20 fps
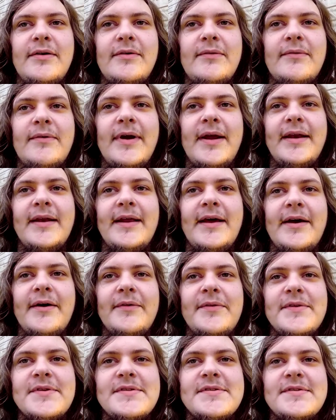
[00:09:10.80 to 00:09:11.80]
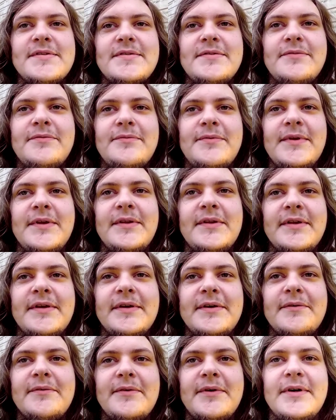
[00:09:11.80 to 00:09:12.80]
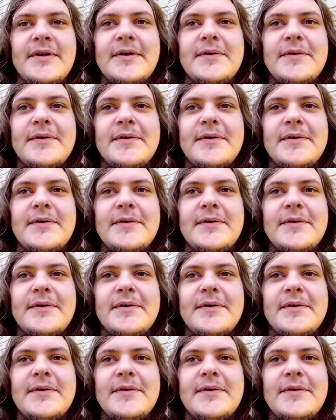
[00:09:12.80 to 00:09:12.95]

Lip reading: right now, this feeling of,